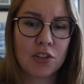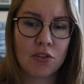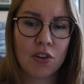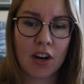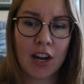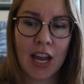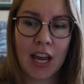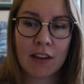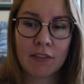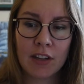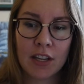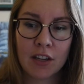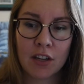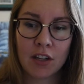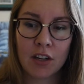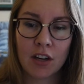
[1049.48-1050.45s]
Did you not
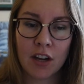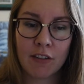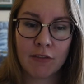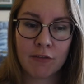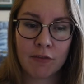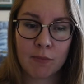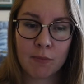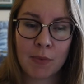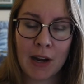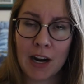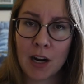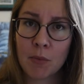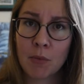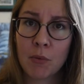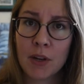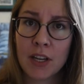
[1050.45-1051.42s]
have a good enough
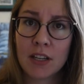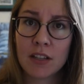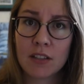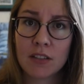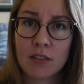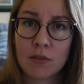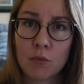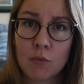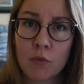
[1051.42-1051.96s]
PowerPoint